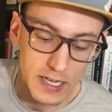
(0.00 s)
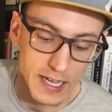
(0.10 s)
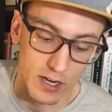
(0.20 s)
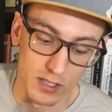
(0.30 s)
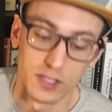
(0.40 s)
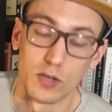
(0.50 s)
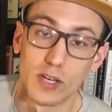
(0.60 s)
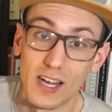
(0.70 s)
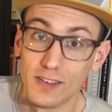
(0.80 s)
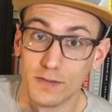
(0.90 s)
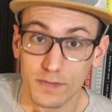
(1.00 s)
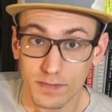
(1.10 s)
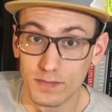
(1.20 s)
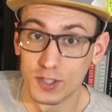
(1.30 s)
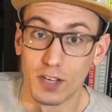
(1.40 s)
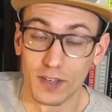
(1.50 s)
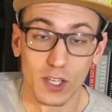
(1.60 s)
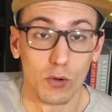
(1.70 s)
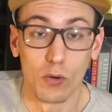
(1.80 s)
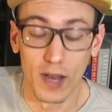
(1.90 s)
and also kind of shoving
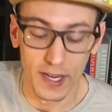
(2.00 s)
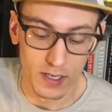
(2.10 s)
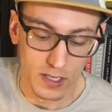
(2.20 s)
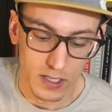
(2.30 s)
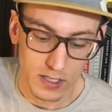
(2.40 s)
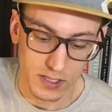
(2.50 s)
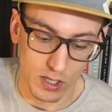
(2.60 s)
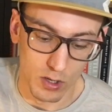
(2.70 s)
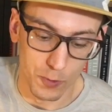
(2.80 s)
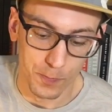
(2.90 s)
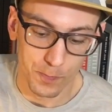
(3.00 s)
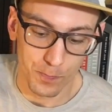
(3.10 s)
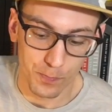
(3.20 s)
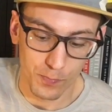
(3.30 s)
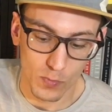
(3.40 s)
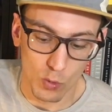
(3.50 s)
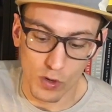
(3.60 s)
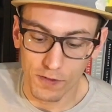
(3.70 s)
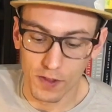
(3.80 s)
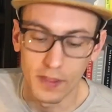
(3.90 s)
you away. So
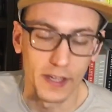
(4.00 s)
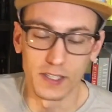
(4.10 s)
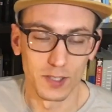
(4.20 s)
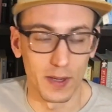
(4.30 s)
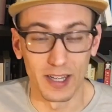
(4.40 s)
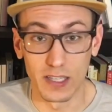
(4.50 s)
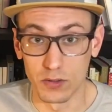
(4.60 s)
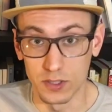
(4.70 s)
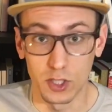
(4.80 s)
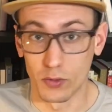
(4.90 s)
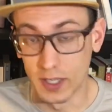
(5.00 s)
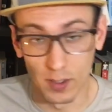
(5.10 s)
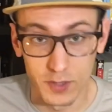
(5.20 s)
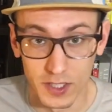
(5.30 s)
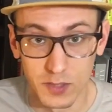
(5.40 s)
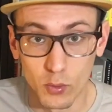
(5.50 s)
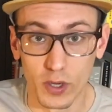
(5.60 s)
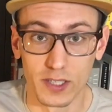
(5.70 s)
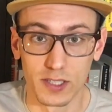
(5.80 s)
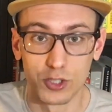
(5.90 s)
one of the things about Yiyun's career up to this
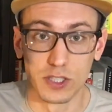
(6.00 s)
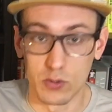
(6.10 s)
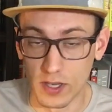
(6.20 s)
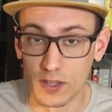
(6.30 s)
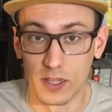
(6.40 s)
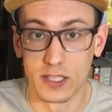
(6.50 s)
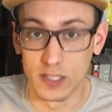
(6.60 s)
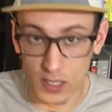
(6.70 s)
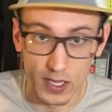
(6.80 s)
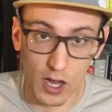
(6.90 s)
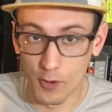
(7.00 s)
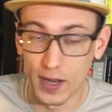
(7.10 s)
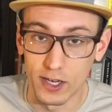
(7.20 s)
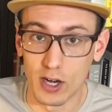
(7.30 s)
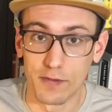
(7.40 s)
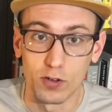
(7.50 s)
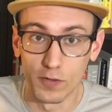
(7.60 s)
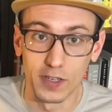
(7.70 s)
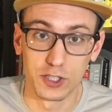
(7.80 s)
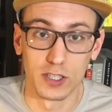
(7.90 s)
point is that she's written this autobiographical
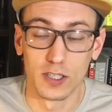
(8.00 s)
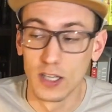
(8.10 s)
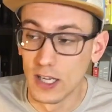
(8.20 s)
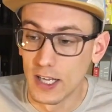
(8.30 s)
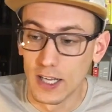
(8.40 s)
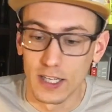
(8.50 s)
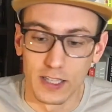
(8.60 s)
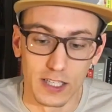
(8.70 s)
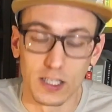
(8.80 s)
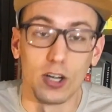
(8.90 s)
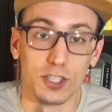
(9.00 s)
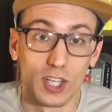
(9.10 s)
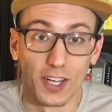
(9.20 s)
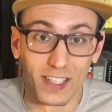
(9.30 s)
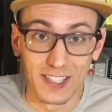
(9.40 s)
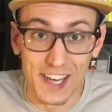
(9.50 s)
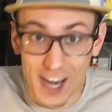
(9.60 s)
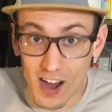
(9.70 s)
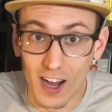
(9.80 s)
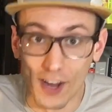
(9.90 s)
fiction, that, or sorry, this
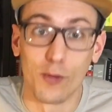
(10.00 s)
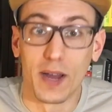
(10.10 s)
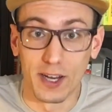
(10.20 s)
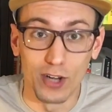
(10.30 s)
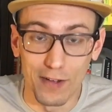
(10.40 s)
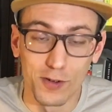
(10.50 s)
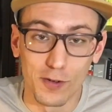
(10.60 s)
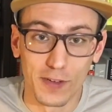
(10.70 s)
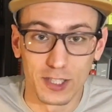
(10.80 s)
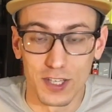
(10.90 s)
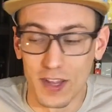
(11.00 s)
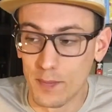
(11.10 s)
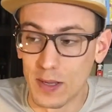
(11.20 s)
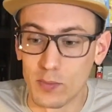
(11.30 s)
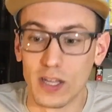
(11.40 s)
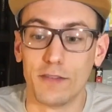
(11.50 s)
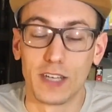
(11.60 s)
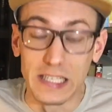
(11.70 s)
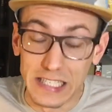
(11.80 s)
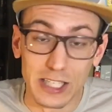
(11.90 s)
not autobiographical fiction that people have
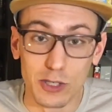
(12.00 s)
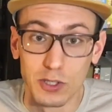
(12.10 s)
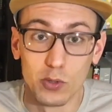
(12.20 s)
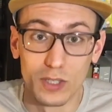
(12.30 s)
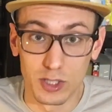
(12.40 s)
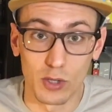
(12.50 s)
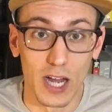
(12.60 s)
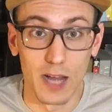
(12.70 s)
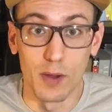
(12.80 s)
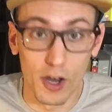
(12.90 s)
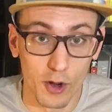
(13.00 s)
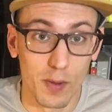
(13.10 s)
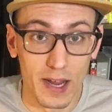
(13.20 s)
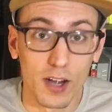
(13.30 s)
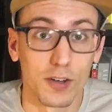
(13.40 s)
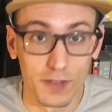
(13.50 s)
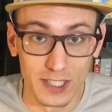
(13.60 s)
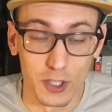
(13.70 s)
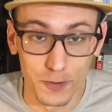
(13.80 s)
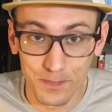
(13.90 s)
continued to ascribe autobiography
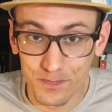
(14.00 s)
to.